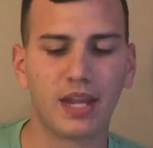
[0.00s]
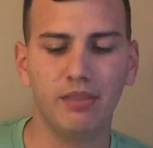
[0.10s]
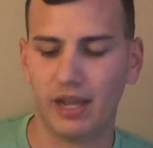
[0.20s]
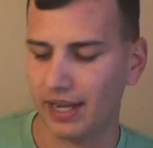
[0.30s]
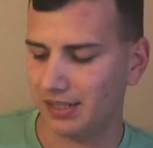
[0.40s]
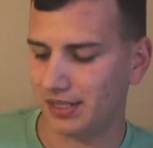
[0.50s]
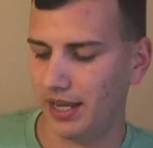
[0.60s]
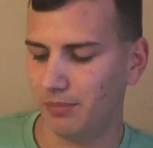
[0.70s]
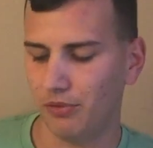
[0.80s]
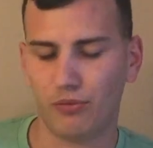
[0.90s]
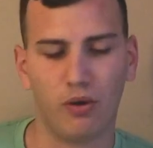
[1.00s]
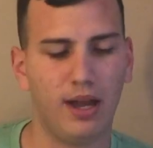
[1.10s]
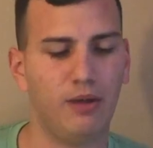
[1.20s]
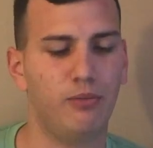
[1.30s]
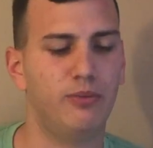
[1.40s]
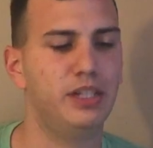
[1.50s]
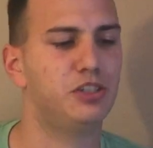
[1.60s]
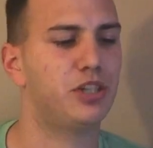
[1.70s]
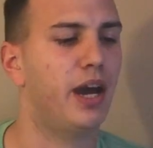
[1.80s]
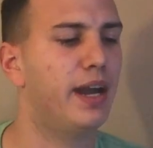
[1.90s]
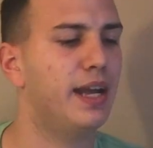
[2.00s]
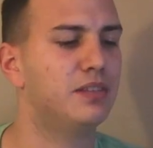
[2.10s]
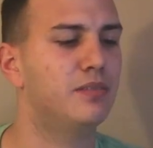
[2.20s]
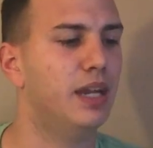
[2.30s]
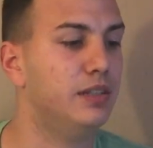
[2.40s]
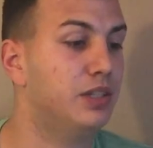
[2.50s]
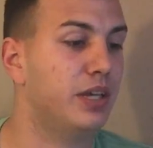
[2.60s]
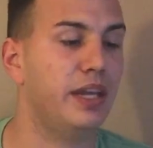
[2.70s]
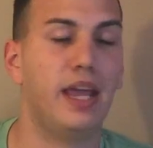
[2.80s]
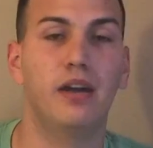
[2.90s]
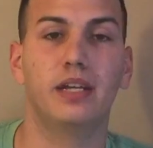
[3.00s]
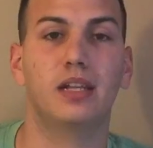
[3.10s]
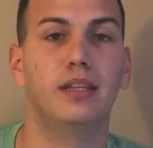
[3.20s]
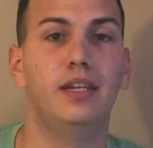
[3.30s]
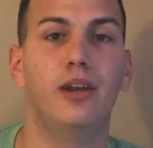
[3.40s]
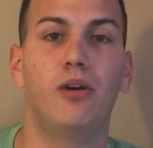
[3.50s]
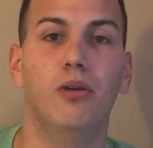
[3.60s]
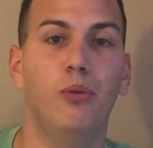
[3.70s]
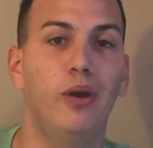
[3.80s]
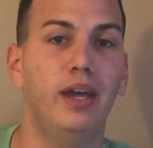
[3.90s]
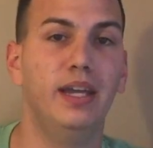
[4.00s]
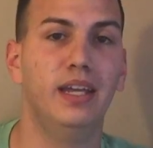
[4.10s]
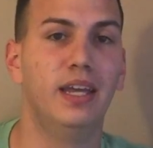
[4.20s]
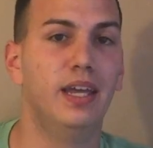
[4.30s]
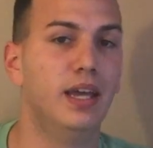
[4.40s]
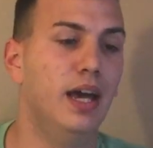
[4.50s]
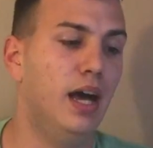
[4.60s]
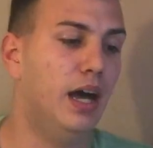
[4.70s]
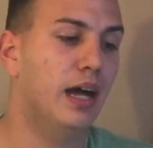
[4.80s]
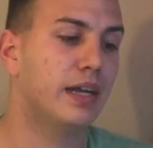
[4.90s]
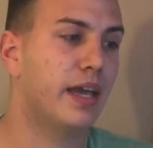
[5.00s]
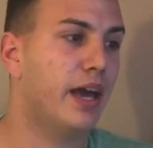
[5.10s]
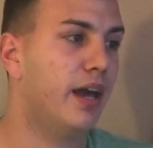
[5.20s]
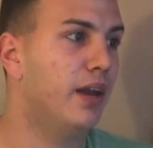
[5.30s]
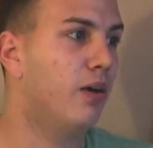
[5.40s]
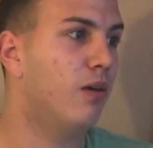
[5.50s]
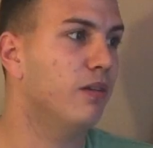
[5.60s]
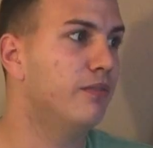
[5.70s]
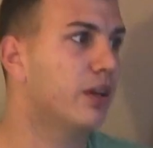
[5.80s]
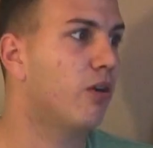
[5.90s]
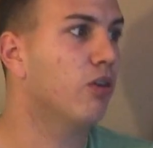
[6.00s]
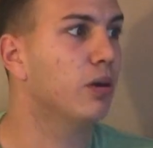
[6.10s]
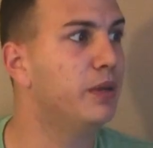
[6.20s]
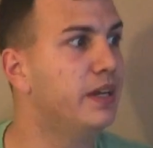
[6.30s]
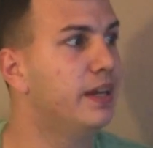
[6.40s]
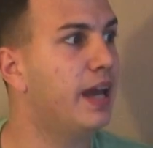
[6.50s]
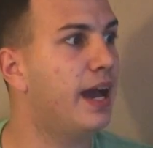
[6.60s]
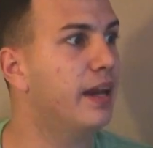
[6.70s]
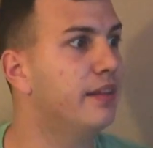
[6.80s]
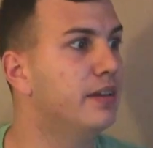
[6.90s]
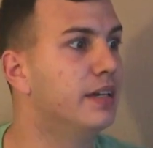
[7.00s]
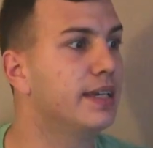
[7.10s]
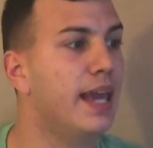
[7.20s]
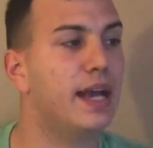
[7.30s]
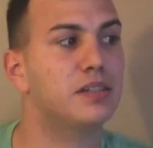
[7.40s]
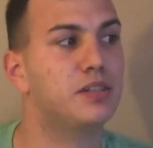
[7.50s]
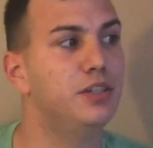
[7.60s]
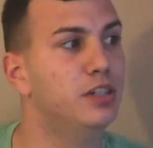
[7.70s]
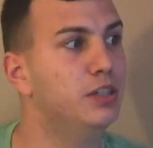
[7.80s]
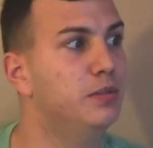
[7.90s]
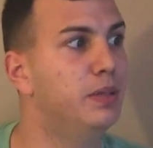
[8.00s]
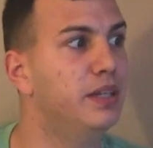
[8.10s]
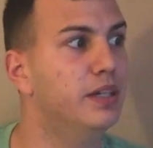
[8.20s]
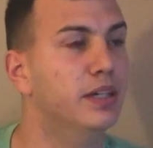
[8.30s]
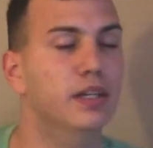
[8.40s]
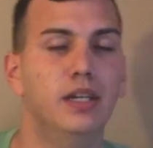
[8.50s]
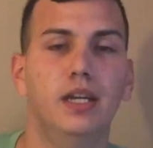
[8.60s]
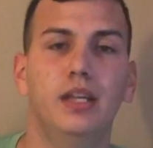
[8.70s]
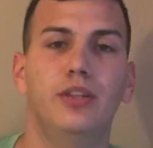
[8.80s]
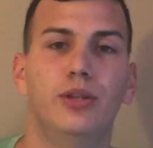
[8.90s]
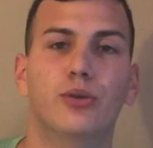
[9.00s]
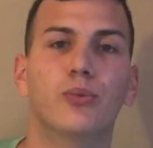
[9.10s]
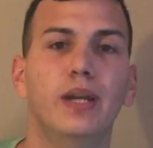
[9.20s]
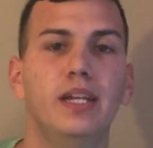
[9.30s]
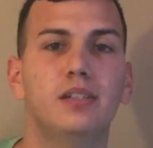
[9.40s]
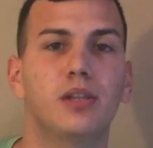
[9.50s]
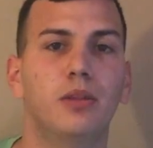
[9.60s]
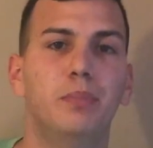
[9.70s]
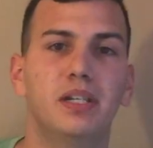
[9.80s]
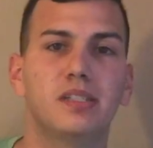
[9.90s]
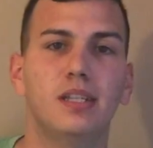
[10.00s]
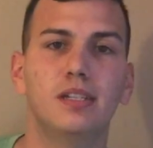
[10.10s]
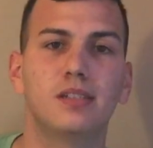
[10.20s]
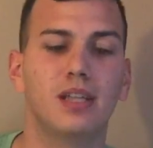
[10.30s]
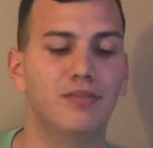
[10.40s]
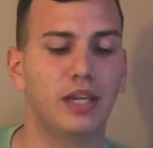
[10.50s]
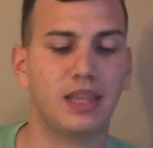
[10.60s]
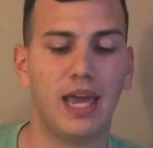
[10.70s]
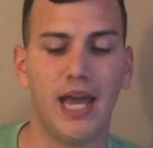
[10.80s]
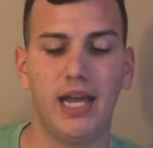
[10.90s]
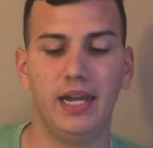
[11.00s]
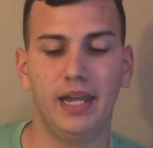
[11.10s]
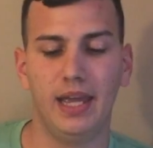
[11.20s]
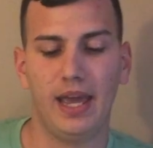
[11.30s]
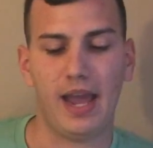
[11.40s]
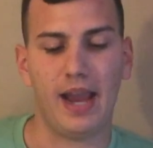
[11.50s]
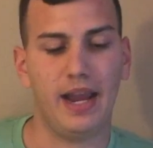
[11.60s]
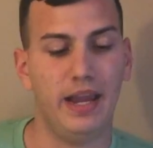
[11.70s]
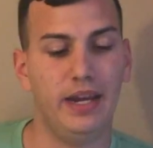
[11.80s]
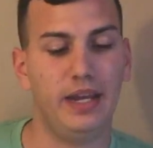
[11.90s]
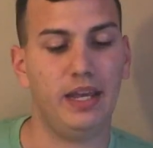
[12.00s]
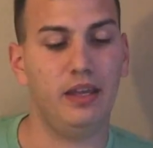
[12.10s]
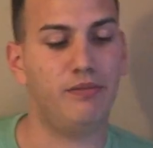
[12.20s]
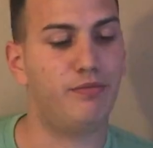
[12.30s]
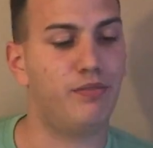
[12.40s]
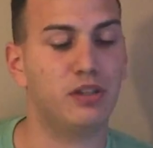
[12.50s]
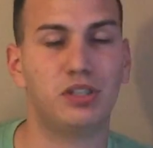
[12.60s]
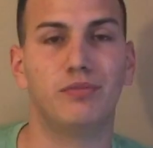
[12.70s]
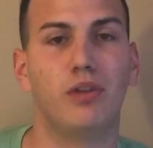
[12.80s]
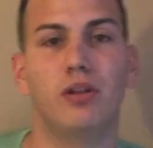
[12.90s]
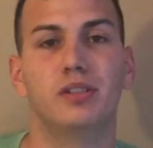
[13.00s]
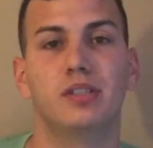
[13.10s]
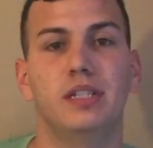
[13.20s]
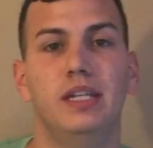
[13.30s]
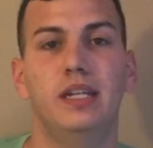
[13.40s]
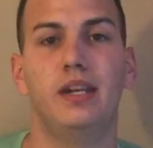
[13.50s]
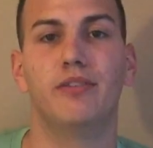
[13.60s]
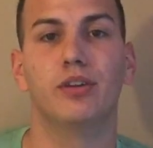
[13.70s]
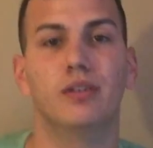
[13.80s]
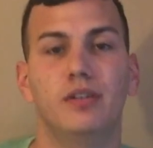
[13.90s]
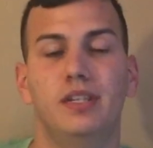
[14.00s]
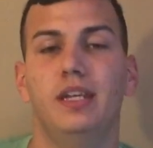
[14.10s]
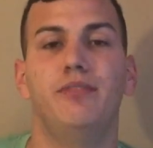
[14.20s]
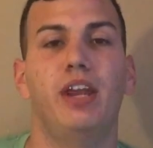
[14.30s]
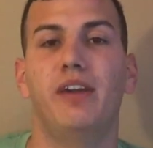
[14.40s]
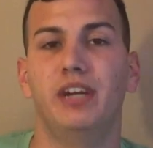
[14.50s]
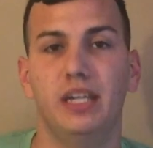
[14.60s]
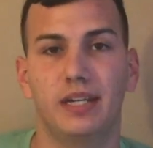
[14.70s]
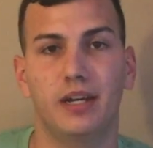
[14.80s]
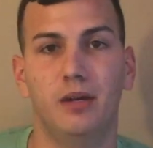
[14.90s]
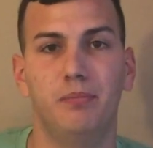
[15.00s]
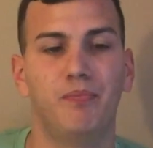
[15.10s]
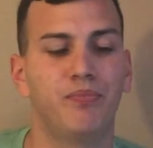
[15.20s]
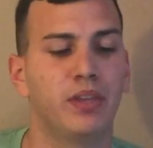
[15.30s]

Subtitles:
Like I said, before I went and shot it, I took it down and cleaned it all the way. Got all of the carbon out of the gas tube and the little rings on the piston and stuff like that, and it functioned flawlessly. It didn't even have a hiccup.